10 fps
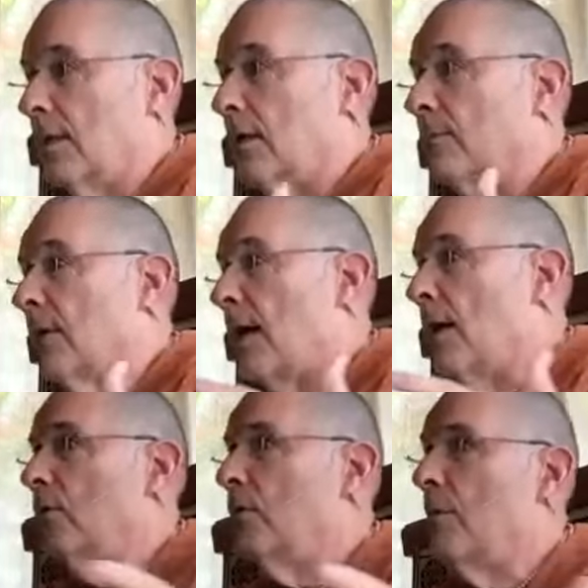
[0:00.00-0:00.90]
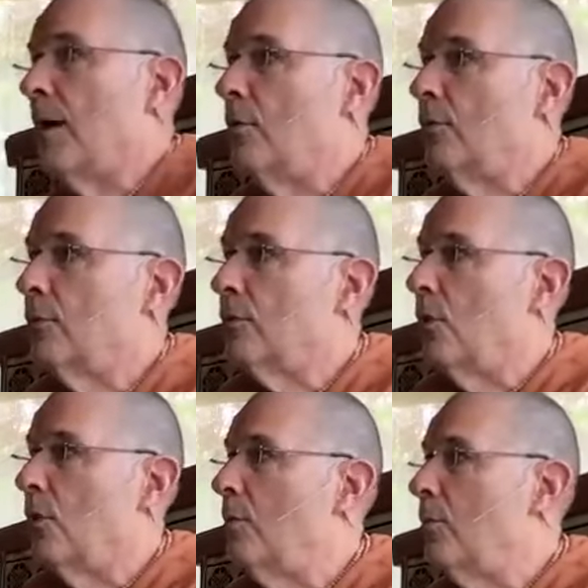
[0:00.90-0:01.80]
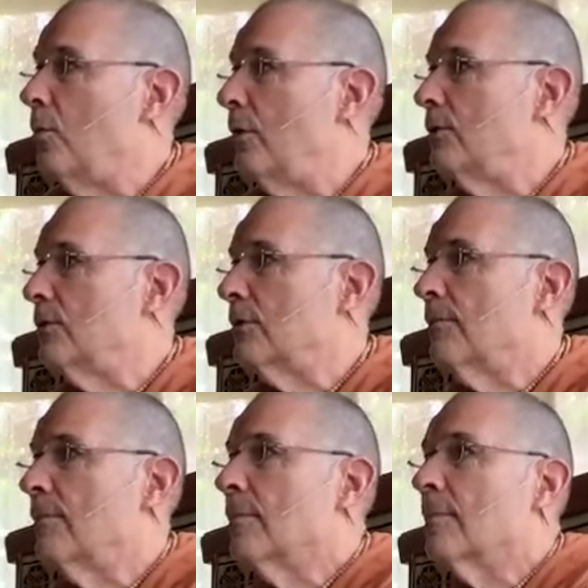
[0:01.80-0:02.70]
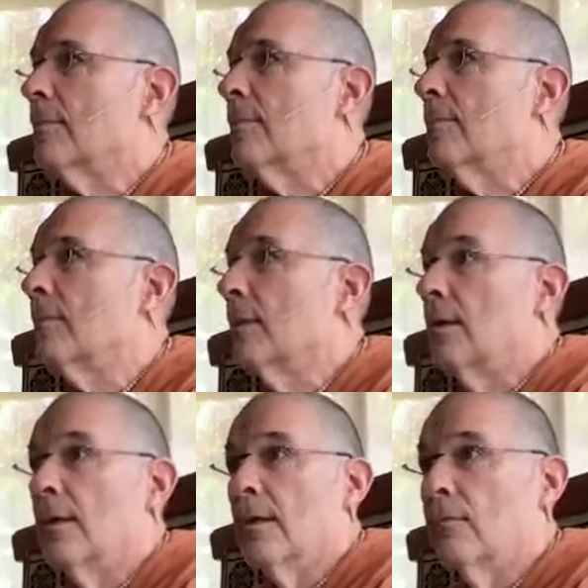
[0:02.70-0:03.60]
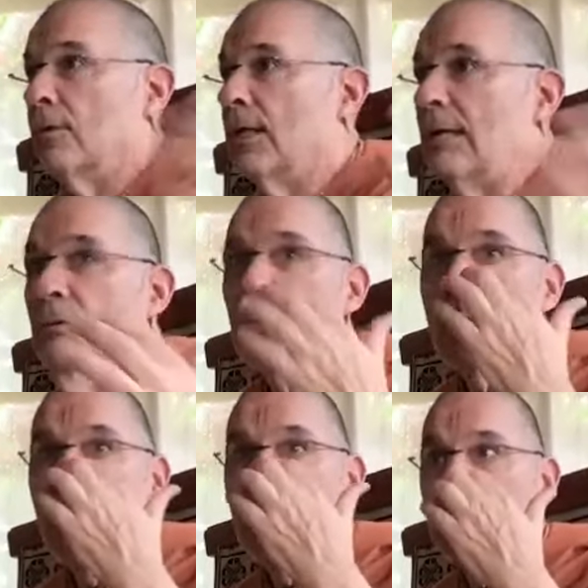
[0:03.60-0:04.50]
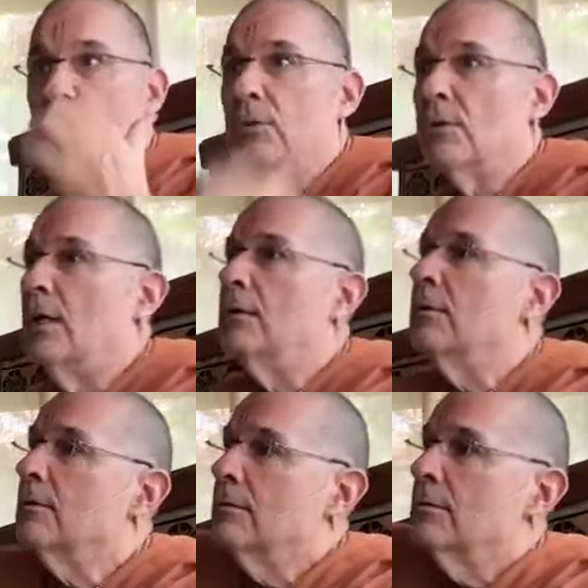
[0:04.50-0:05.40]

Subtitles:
comes out of the mouth with all the boys. The devas are watching this, and